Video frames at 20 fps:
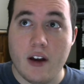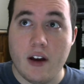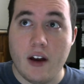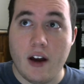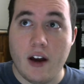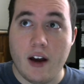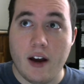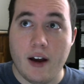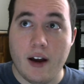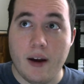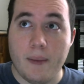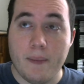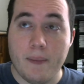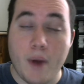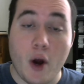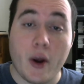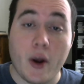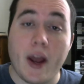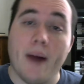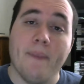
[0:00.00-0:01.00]
Um,
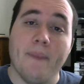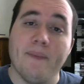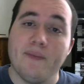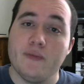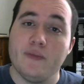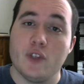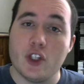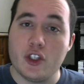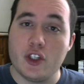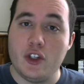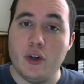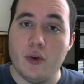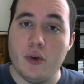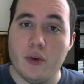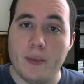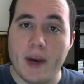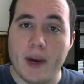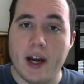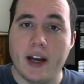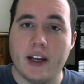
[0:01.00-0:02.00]
oh yeah, just due to
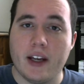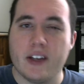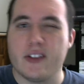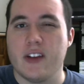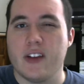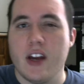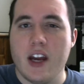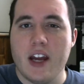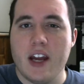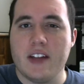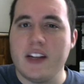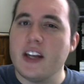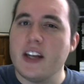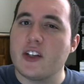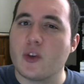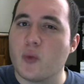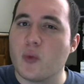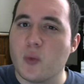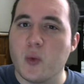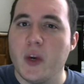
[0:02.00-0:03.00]
my, because it takes a
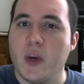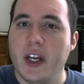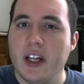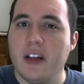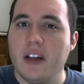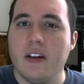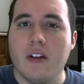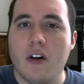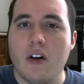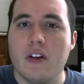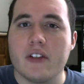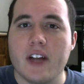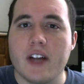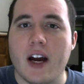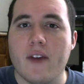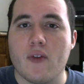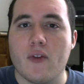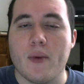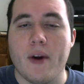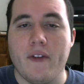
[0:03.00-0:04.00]
really long time
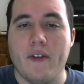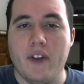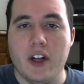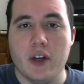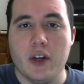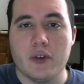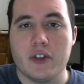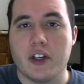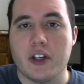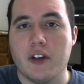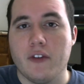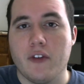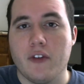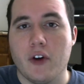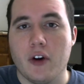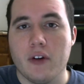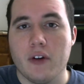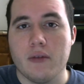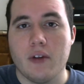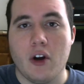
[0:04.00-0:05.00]
for my videos to
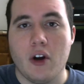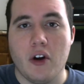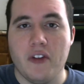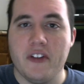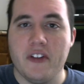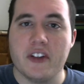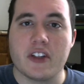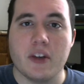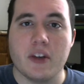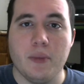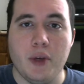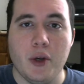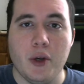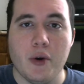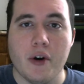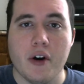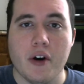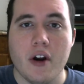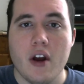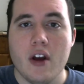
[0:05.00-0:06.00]
convert on this
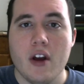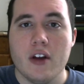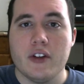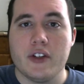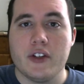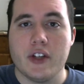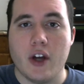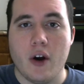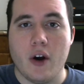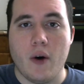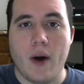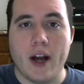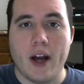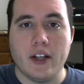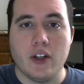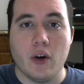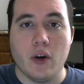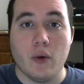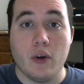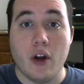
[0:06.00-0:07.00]
computer, so I
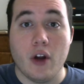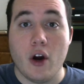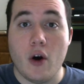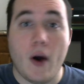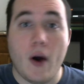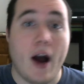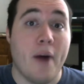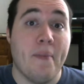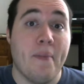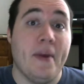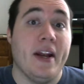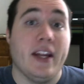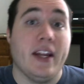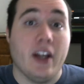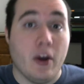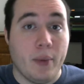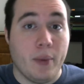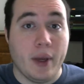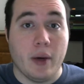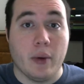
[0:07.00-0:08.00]
don't know how many I'll
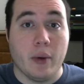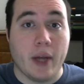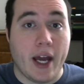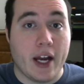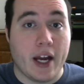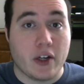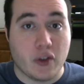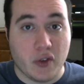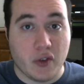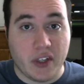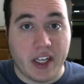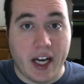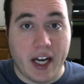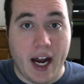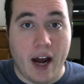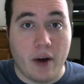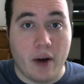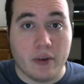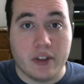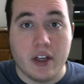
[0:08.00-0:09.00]
be able to actually get
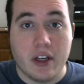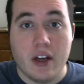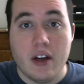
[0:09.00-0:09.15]
out.